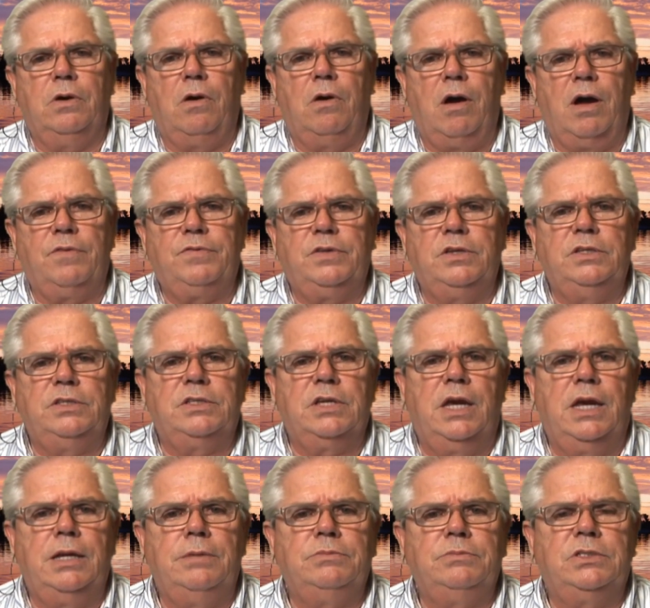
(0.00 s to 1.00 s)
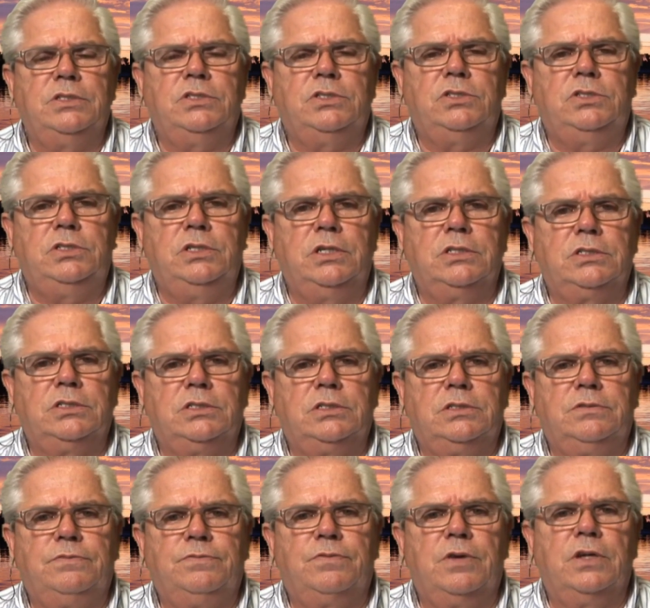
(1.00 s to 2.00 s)
Oftentimes it's just
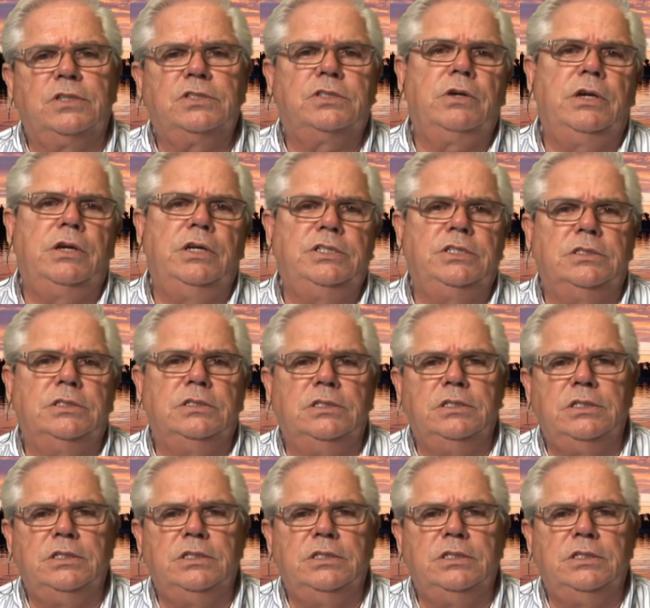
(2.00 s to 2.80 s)
frustration.